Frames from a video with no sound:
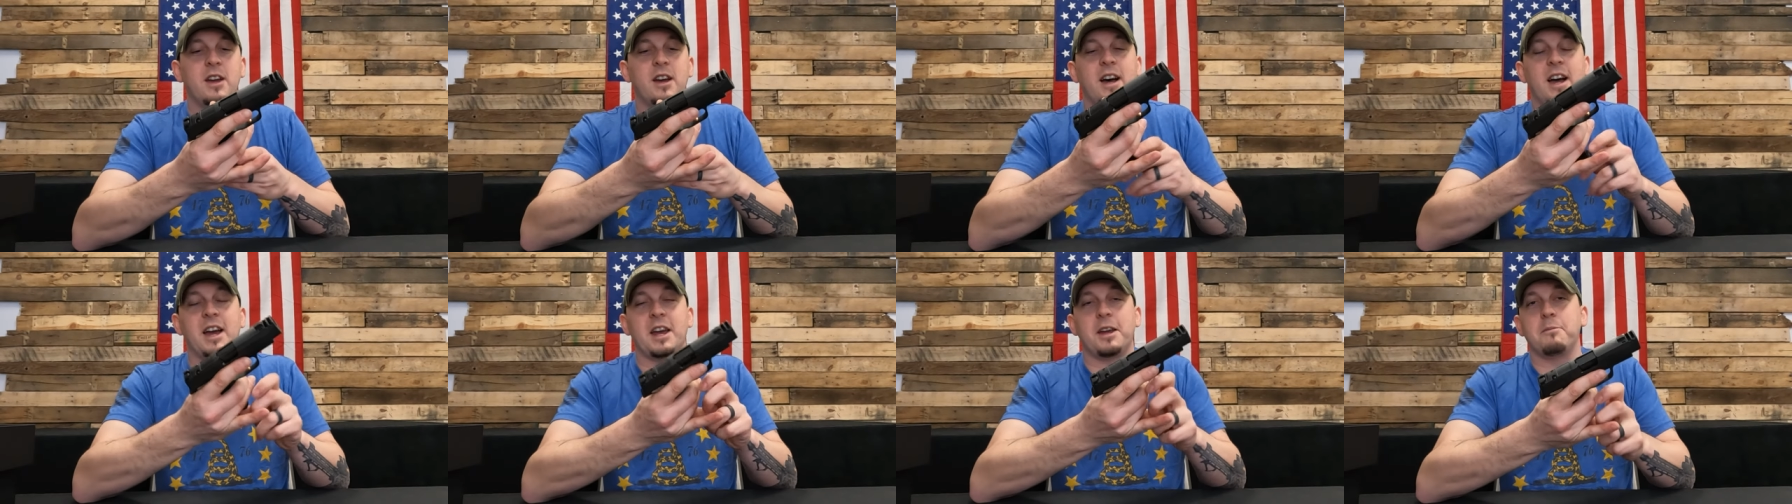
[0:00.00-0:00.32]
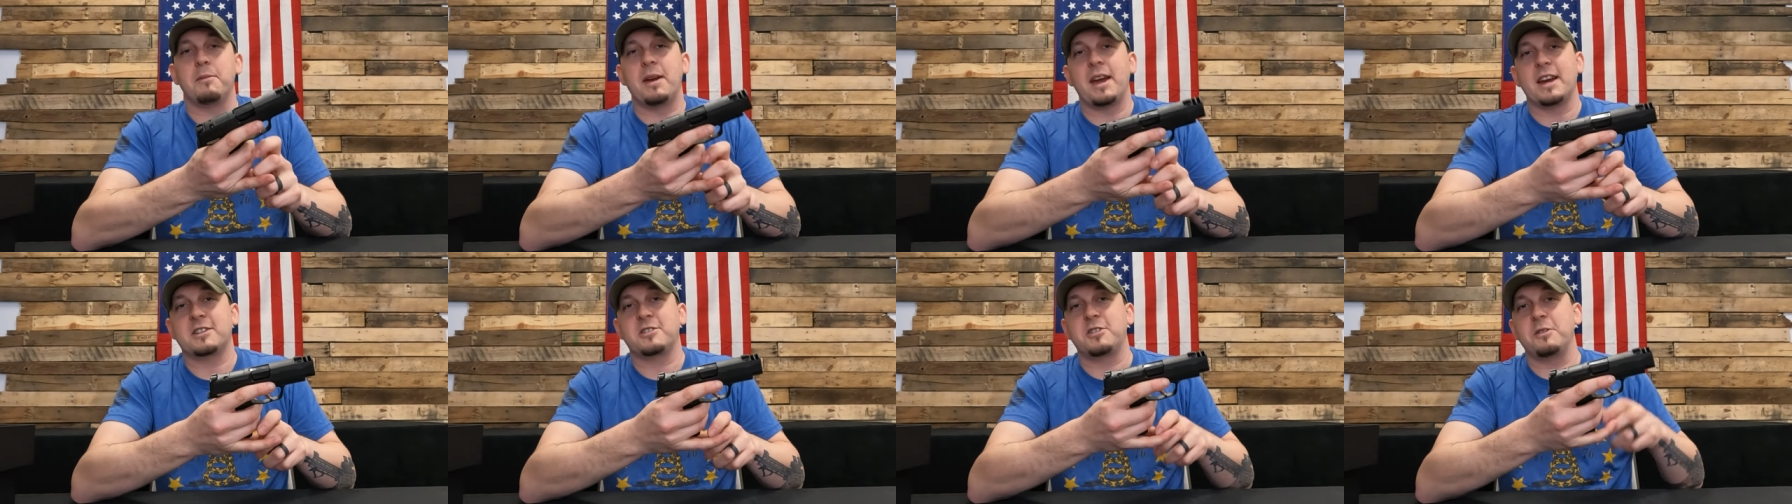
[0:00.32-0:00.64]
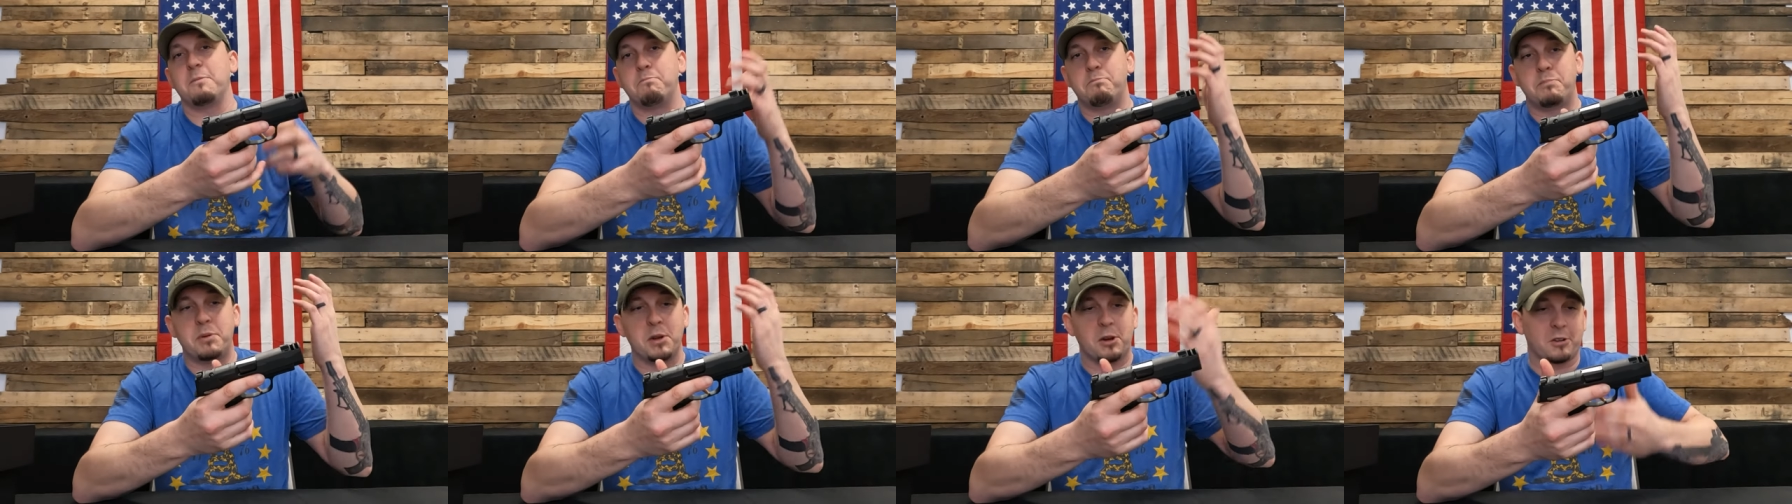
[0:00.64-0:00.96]
I am
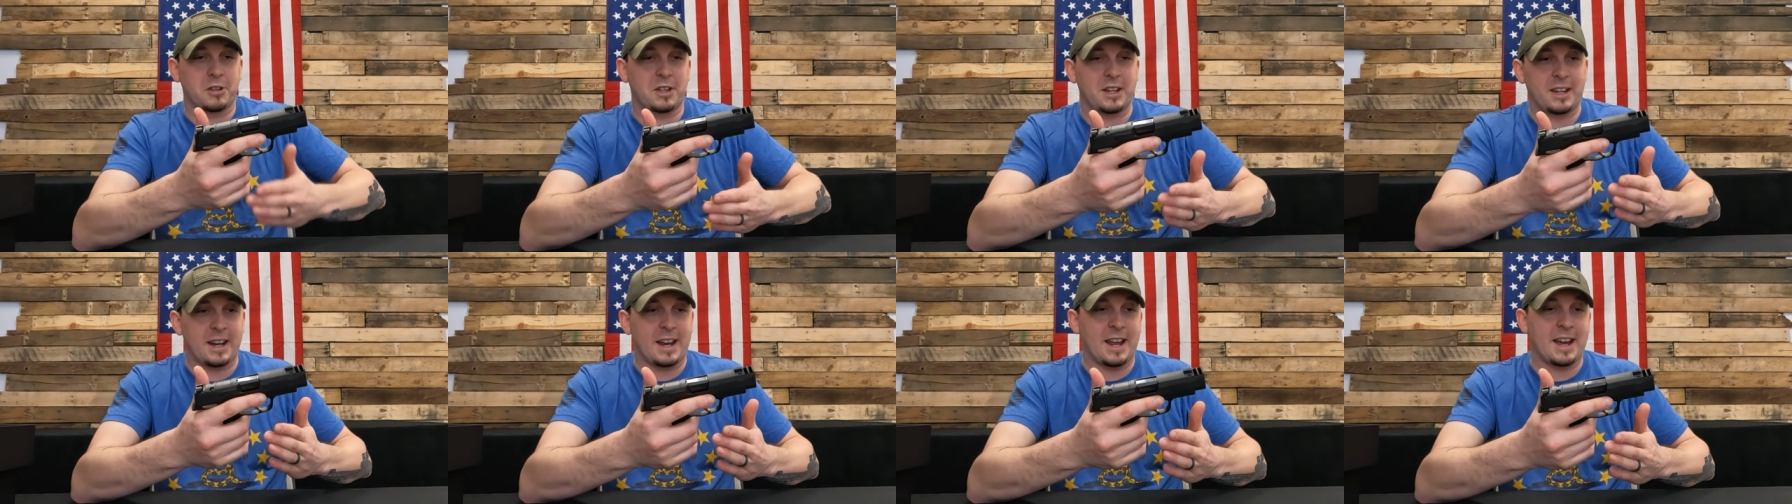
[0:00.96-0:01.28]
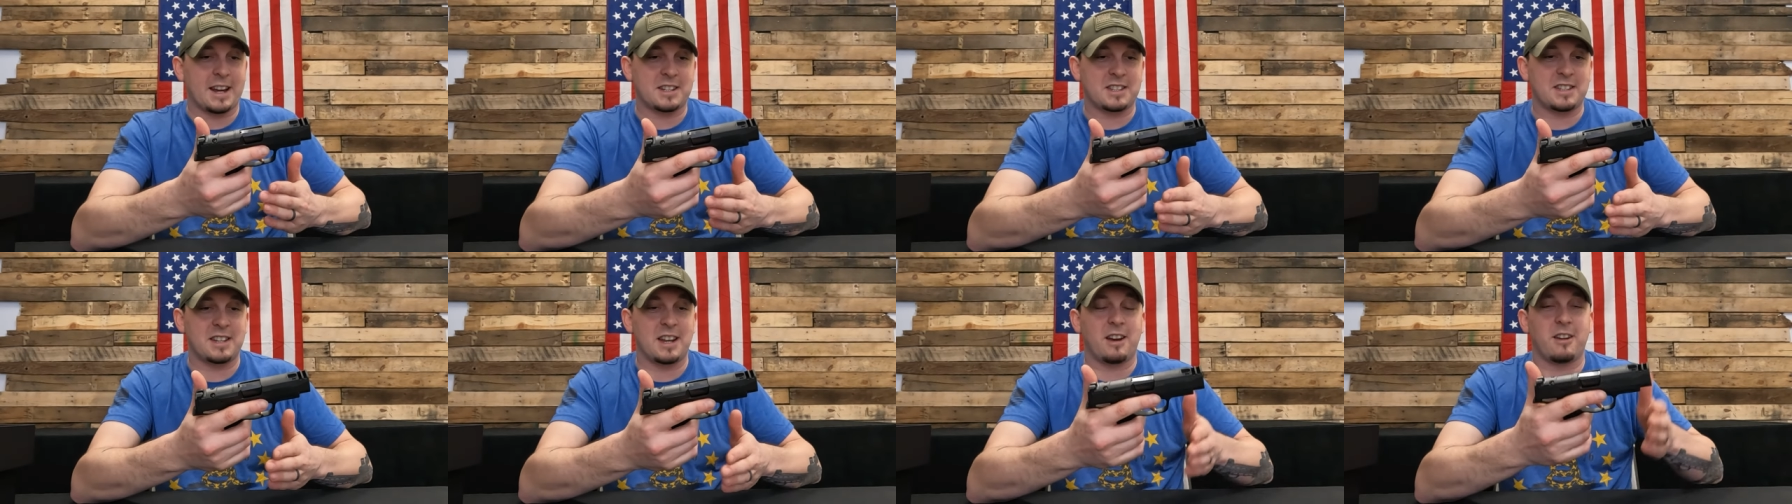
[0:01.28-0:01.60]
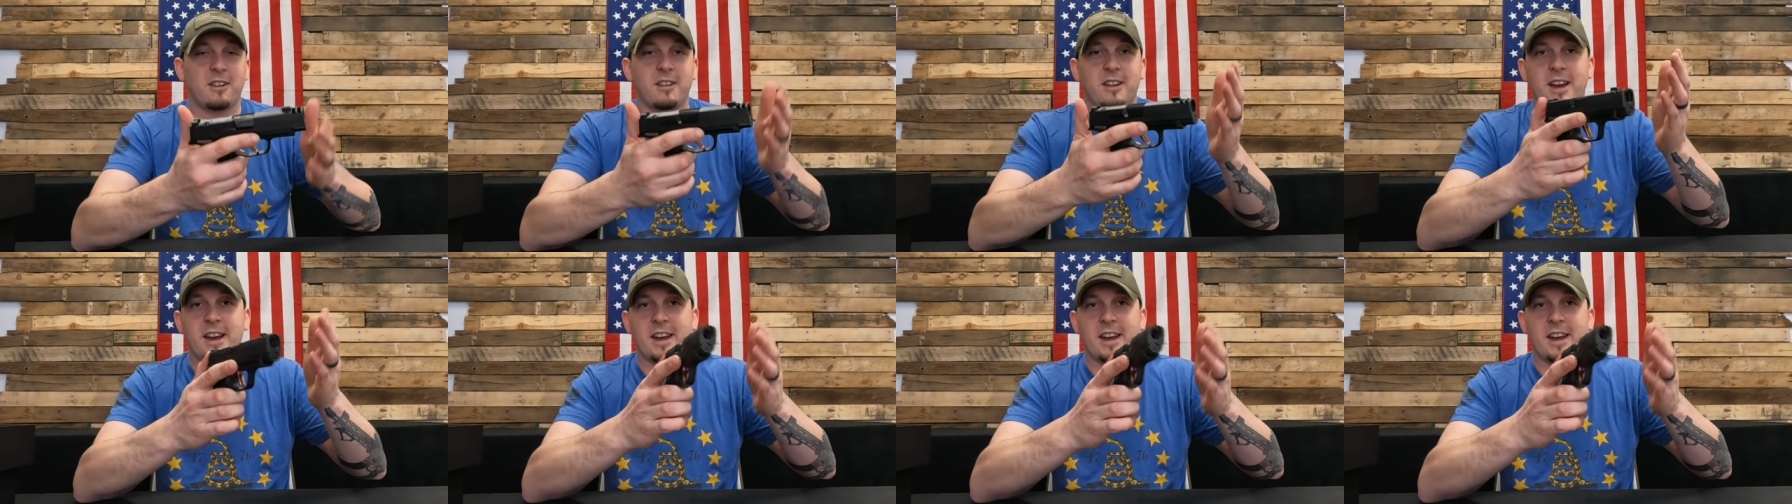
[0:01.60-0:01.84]
actually building an XL.